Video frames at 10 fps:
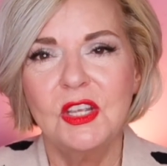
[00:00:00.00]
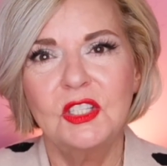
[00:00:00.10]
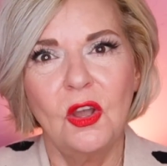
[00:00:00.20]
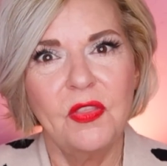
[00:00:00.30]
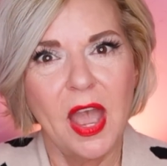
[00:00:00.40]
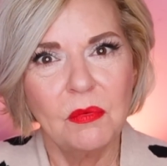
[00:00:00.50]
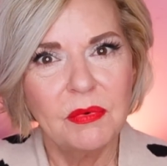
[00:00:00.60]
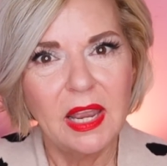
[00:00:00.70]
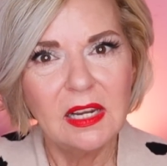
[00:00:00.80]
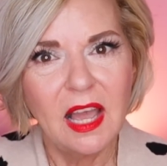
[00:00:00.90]
So that
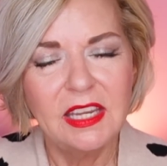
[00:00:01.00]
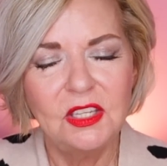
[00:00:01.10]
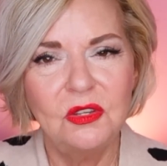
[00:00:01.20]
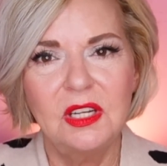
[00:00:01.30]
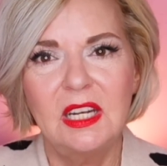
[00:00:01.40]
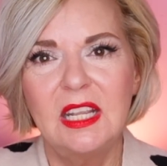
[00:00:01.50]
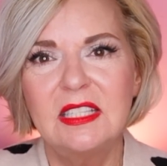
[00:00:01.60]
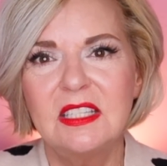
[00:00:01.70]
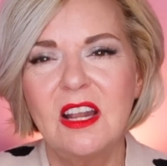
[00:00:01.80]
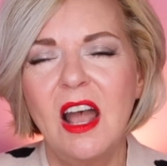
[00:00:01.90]
red light unit
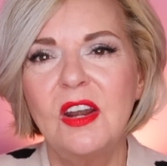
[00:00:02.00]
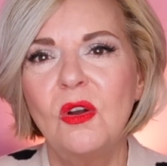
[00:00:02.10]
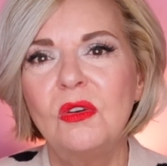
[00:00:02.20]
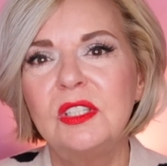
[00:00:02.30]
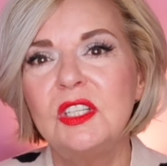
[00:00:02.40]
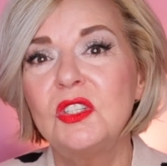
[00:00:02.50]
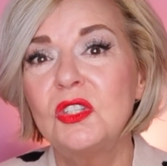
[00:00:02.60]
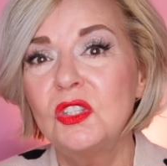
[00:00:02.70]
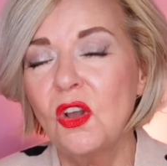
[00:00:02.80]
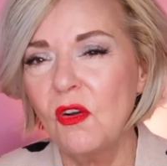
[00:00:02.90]
is not only
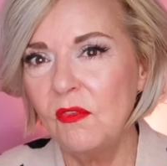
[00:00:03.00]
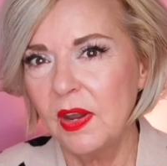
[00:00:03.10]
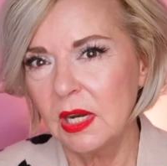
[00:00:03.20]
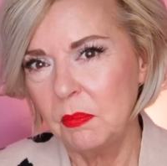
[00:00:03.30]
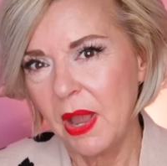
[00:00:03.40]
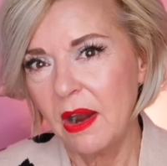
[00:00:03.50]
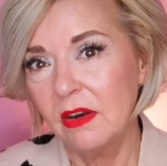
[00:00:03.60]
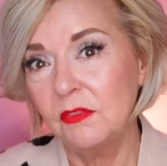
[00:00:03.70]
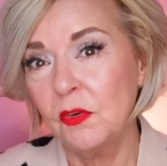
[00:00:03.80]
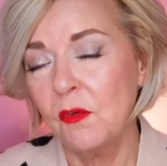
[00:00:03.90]
so very
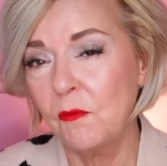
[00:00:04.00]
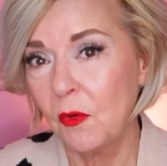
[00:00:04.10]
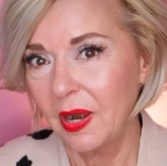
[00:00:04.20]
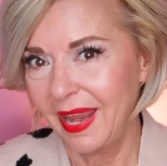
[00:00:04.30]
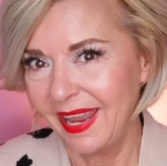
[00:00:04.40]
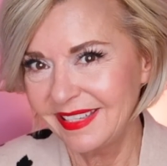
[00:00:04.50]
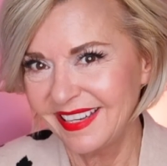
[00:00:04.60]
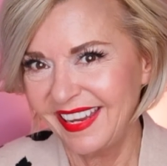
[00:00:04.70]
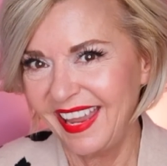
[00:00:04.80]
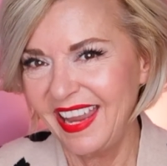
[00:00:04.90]
powerful for
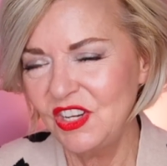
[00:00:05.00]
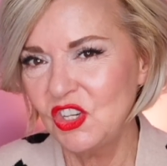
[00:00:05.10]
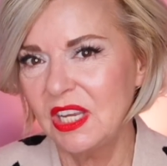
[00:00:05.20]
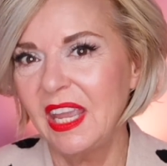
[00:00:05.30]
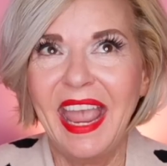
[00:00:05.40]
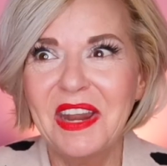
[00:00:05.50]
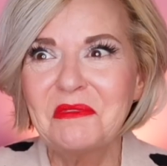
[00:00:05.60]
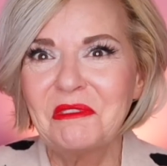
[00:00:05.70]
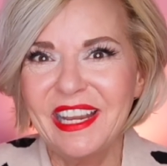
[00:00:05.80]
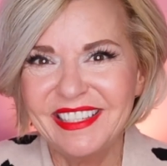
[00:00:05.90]
anti-aging
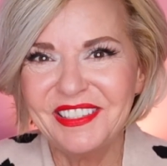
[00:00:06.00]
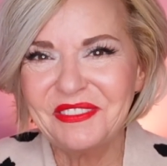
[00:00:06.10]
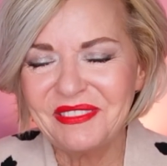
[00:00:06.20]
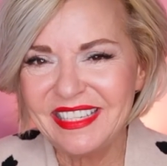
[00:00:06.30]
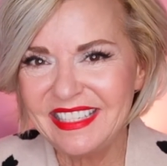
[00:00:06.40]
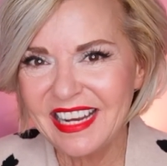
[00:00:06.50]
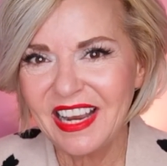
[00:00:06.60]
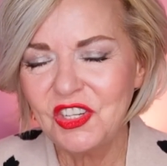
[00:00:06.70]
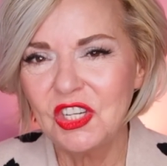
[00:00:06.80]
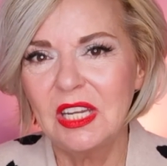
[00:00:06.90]
and wrinkle
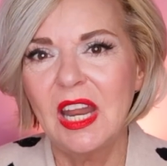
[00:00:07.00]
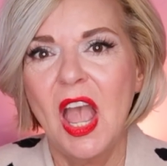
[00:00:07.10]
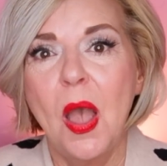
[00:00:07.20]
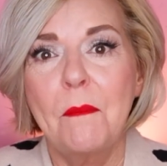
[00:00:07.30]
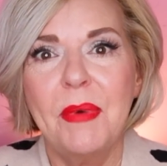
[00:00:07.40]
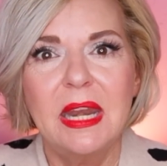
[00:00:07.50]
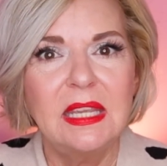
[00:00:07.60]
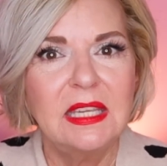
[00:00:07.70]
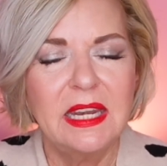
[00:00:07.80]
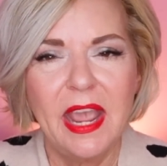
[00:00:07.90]
reduction, but
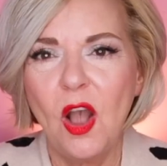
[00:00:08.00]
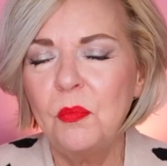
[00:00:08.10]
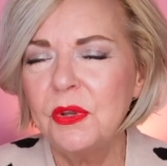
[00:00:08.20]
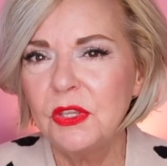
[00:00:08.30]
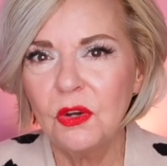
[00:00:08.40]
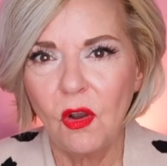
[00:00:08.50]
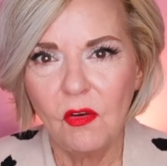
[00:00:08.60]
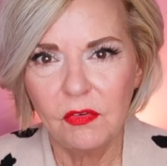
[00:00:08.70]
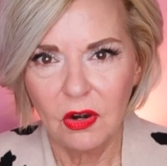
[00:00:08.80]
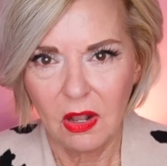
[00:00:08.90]
it can help with your
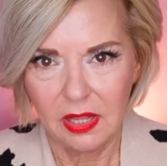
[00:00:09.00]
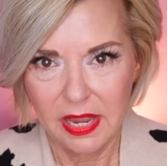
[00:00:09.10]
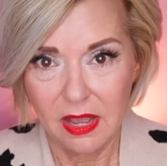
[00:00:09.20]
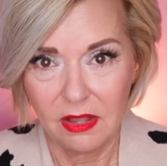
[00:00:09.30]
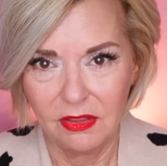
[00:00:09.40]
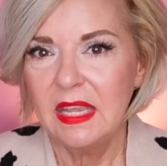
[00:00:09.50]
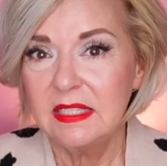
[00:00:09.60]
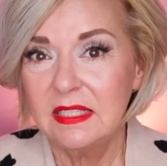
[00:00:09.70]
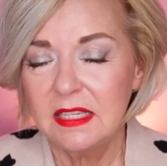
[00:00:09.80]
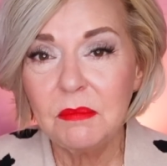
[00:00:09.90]
overall health.
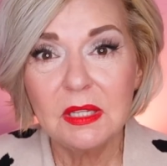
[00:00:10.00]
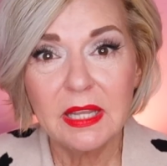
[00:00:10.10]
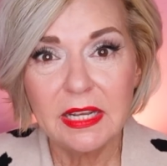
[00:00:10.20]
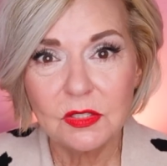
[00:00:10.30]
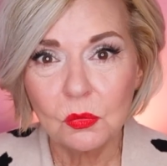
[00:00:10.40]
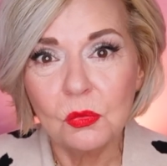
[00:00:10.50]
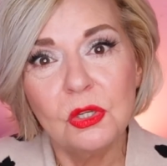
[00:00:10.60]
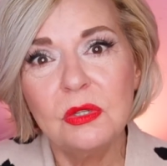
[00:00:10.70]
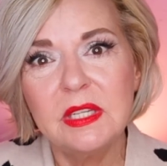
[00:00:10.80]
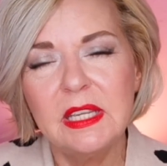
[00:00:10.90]
It stimulates
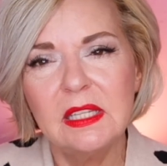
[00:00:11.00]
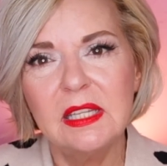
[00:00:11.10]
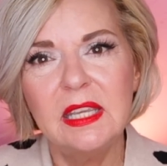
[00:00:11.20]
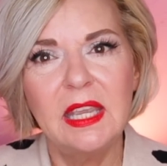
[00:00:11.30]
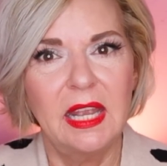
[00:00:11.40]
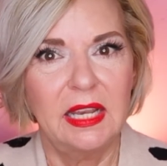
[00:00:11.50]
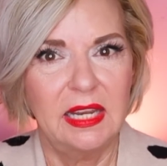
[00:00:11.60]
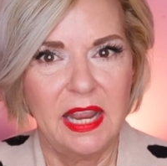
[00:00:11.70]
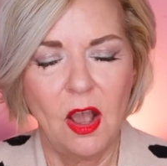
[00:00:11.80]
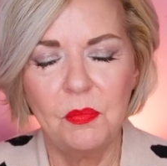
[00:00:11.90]
wound healing, it
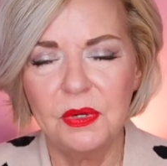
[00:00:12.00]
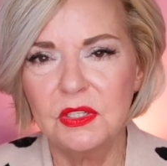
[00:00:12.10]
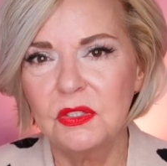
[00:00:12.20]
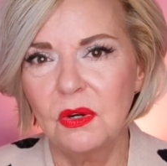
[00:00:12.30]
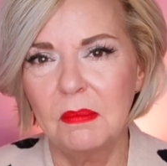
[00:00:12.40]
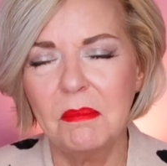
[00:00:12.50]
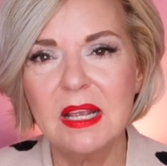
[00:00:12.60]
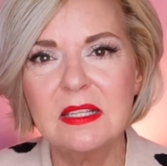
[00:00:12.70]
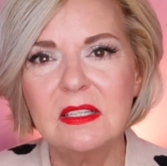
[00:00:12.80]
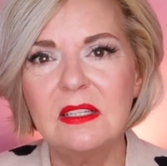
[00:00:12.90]
can help with sore
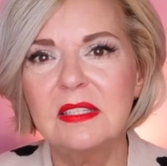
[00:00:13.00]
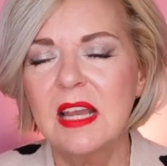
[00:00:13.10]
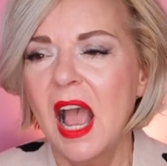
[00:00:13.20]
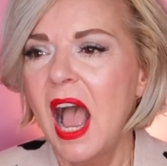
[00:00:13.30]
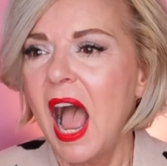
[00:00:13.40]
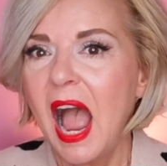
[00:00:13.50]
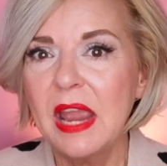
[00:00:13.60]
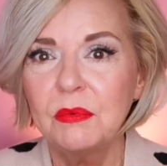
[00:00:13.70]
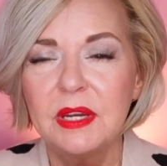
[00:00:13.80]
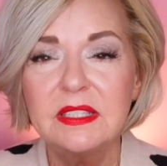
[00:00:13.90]
muscles.
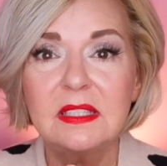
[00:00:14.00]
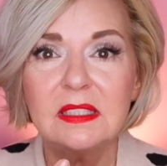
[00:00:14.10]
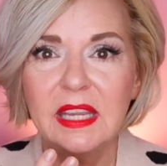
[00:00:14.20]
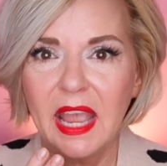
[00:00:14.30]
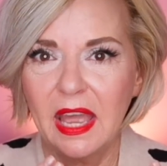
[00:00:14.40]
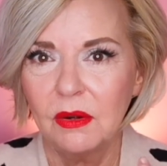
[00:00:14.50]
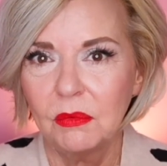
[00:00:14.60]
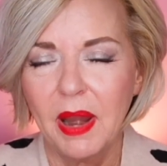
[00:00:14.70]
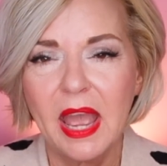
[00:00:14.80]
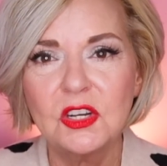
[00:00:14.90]
I recently had a
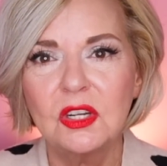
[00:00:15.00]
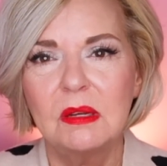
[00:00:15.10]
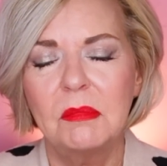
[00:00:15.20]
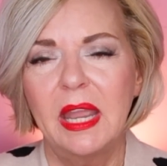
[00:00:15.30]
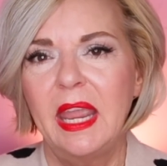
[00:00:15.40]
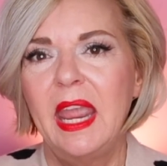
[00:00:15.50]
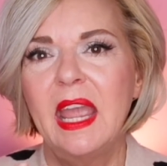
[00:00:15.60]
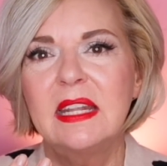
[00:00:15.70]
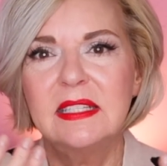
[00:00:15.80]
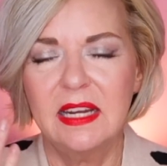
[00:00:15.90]
rash on my
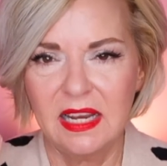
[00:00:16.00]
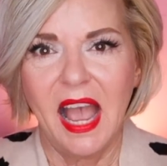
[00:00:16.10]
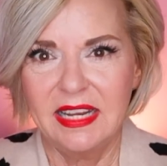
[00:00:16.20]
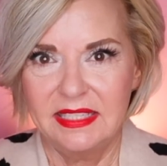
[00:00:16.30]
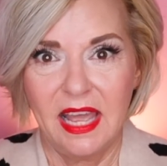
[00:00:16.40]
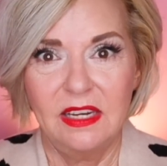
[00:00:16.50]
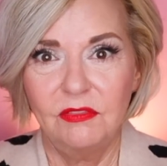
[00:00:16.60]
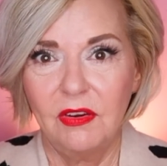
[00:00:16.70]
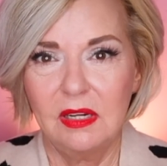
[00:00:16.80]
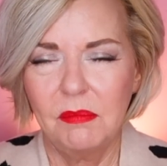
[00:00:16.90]
hands and I, I sat
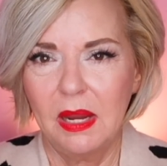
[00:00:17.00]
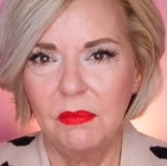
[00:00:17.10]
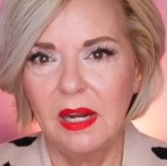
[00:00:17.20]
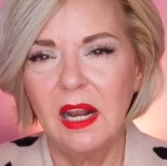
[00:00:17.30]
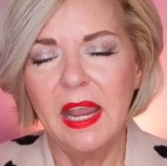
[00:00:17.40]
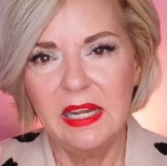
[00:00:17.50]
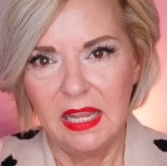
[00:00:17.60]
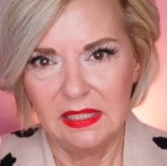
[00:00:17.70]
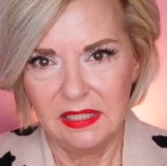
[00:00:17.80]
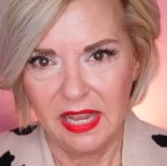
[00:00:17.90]
in front of my red light
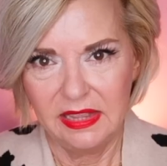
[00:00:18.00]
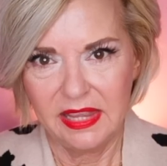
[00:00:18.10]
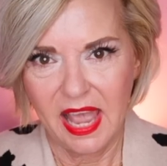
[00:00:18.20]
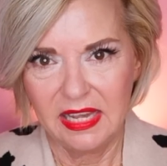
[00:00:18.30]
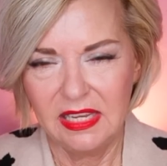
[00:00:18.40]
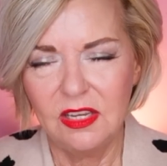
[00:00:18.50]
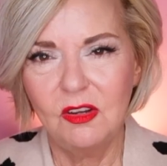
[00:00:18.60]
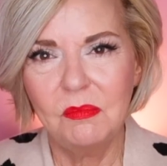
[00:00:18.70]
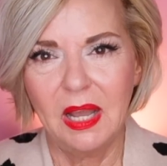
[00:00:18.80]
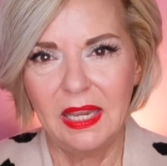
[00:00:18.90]
and let that
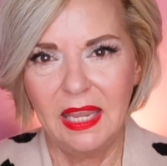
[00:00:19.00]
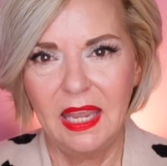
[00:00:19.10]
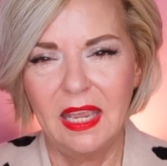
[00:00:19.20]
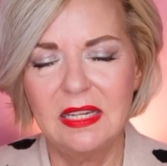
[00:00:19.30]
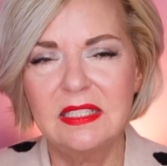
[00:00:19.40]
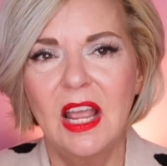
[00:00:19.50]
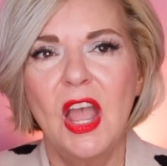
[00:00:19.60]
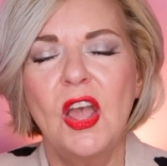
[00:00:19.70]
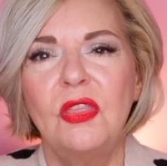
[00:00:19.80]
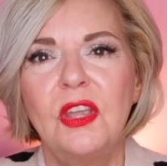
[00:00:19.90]
heal my hands.
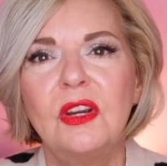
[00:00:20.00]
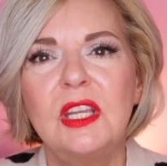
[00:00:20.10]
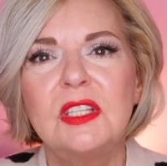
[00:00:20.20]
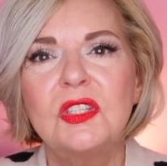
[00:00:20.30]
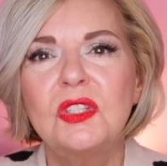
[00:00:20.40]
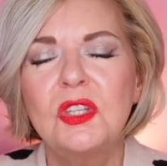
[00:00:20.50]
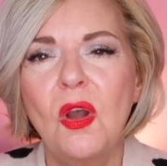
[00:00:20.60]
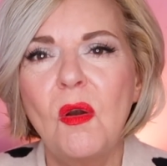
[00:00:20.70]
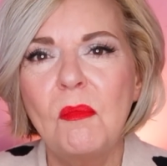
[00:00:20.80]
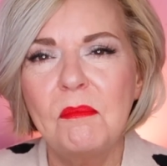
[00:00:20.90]
There is
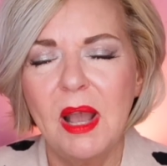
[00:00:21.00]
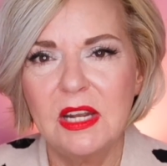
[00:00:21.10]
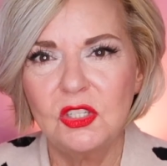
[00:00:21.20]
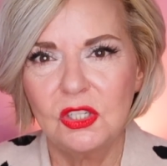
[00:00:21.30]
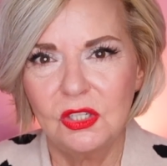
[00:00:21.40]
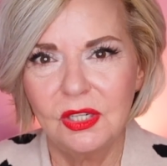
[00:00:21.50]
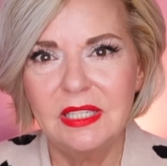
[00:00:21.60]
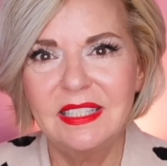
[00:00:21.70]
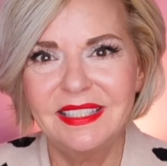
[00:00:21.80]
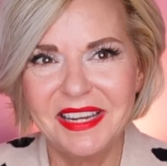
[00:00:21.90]
so much
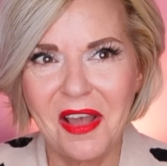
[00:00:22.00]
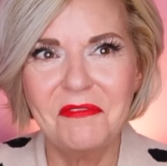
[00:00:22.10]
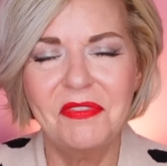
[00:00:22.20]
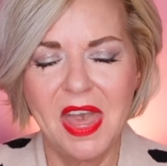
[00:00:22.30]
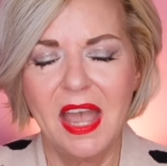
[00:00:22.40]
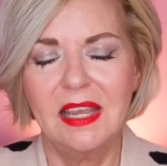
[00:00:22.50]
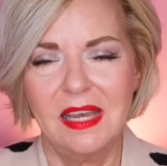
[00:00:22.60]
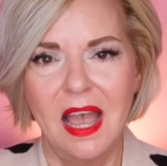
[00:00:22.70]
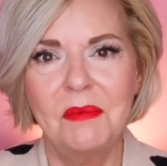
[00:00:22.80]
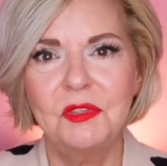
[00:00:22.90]
good stuff that
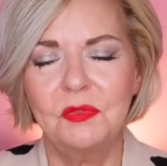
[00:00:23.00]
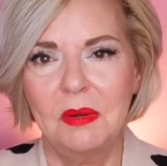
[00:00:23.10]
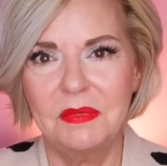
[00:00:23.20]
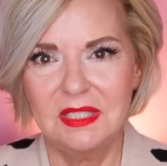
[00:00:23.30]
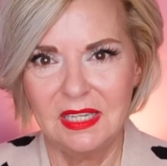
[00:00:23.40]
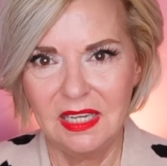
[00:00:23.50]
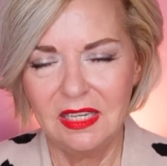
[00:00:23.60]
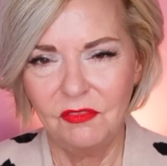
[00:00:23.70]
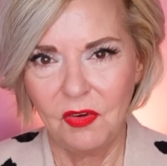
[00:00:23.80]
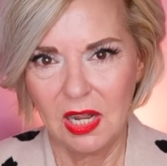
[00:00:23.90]
comes from
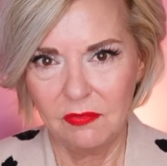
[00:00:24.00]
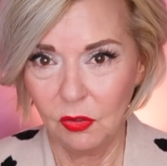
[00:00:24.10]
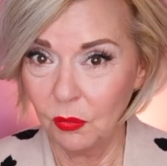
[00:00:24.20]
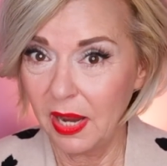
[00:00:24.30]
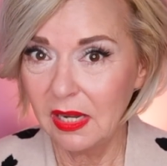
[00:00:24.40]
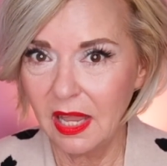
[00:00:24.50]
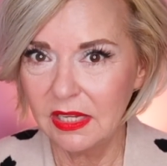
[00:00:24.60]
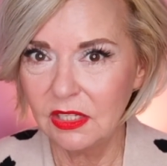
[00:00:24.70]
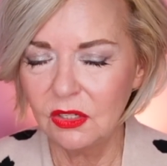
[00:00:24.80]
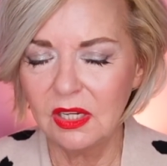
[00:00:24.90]
sitting in front of a red
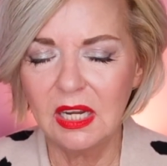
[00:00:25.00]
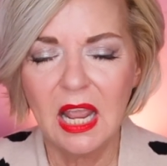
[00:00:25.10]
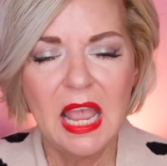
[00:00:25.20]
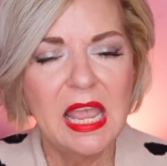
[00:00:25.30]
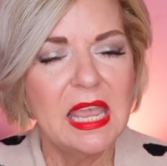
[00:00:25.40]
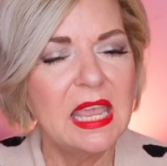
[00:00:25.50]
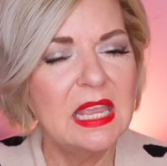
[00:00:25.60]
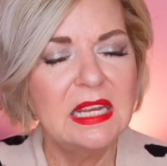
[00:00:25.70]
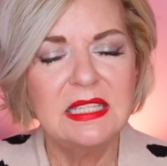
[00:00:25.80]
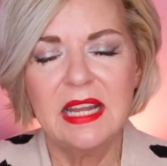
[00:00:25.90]
light unit
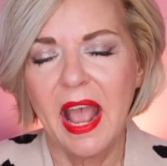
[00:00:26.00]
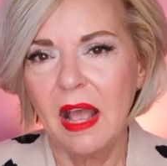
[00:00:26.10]
it is